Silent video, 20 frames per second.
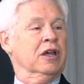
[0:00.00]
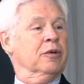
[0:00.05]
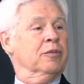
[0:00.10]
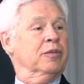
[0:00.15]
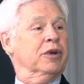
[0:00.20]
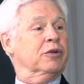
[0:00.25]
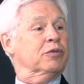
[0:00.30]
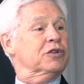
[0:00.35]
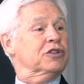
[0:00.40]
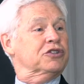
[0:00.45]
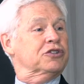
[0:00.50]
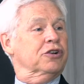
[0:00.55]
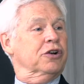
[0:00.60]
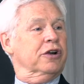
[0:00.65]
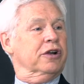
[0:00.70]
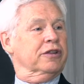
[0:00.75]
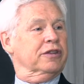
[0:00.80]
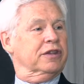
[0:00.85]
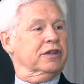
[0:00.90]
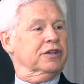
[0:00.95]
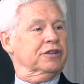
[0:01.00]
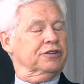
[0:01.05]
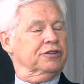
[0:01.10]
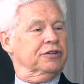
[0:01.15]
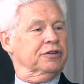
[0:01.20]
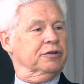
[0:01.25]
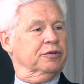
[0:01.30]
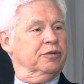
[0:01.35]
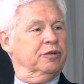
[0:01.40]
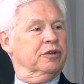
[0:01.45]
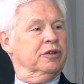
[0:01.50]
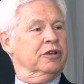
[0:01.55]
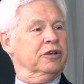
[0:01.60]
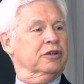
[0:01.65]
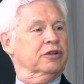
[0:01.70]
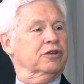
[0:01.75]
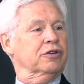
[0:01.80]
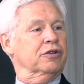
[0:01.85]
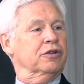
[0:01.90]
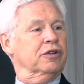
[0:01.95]
But we started this
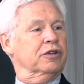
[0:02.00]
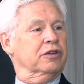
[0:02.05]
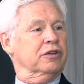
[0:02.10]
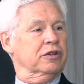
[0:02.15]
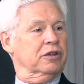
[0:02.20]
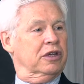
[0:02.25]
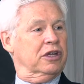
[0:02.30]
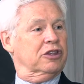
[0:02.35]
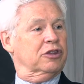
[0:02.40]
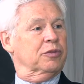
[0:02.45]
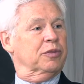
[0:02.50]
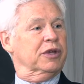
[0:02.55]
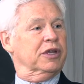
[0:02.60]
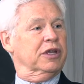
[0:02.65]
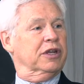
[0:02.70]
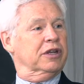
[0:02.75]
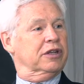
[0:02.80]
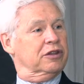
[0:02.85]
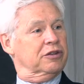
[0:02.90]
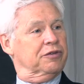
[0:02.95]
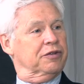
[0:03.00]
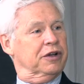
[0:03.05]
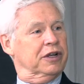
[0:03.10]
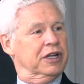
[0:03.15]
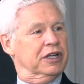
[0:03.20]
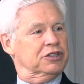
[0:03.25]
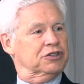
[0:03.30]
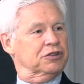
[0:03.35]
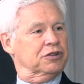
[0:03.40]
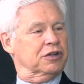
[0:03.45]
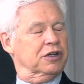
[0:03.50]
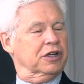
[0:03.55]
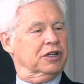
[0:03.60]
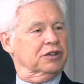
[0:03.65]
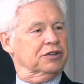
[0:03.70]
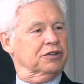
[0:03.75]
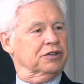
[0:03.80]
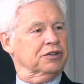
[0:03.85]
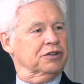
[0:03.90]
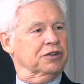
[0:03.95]
at the beginning of the financial
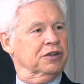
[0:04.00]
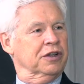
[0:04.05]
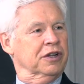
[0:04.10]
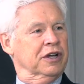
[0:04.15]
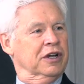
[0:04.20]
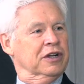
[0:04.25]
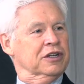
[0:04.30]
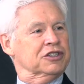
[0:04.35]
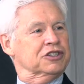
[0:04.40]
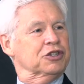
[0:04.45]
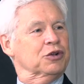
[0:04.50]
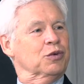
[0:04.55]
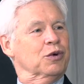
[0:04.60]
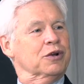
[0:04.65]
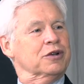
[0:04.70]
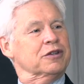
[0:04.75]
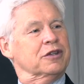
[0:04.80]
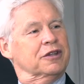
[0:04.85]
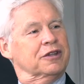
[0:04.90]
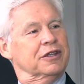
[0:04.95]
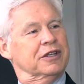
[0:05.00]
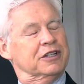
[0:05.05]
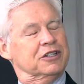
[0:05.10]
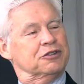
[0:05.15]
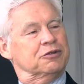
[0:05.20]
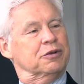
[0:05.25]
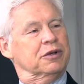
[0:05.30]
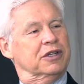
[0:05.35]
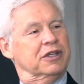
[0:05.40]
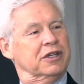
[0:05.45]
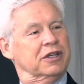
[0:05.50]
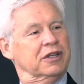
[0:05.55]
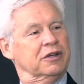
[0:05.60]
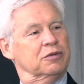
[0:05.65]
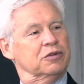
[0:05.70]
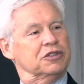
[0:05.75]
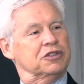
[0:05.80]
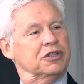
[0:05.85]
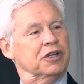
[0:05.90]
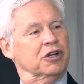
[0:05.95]
crisis. So one of the things we did
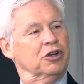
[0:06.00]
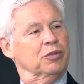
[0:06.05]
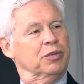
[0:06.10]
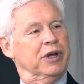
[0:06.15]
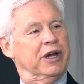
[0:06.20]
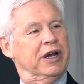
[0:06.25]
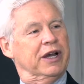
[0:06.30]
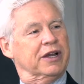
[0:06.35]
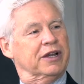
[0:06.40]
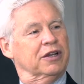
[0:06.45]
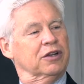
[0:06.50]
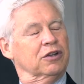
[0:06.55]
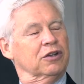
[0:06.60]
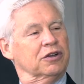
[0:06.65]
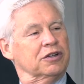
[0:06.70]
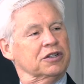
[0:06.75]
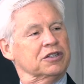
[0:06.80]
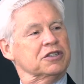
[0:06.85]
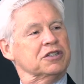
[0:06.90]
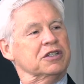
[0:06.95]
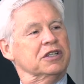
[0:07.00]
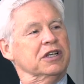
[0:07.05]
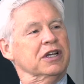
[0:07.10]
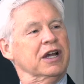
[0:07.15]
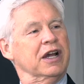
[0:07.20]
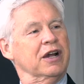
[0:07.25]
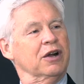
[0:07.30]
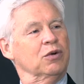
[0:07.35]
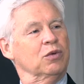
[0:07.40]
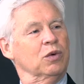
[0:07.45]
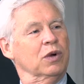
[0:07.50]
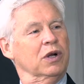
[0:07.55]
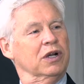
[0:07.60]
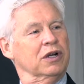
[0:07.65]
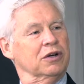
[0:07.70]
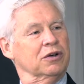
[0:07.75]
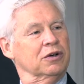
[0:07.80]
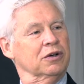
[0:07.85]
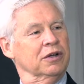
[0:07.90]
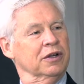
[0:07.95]
was to go back and look and see how
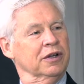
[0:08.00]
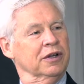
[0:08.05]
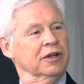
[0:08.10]
well